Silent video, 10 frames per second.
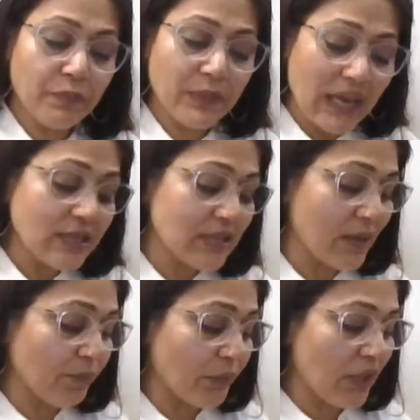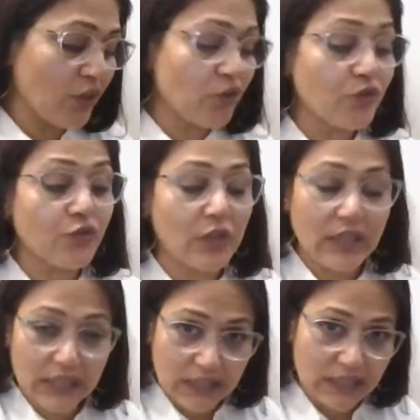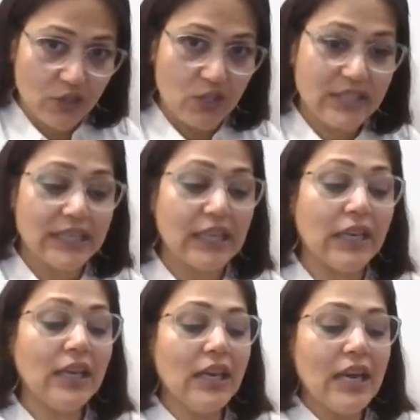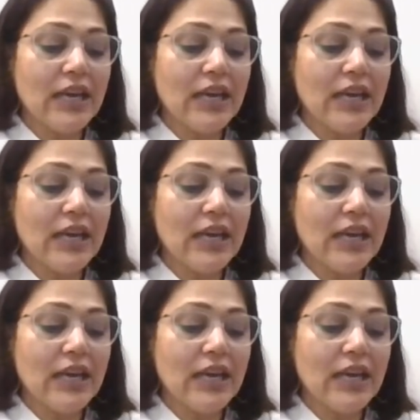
that is something you really need to see.